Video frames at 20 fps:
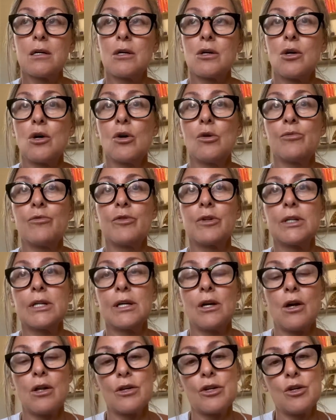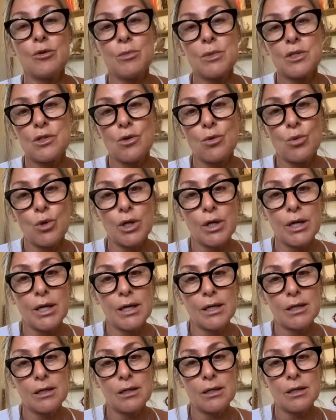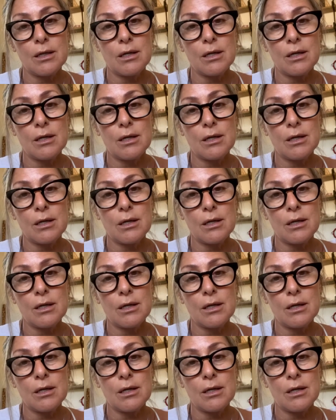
hopefully all humans are working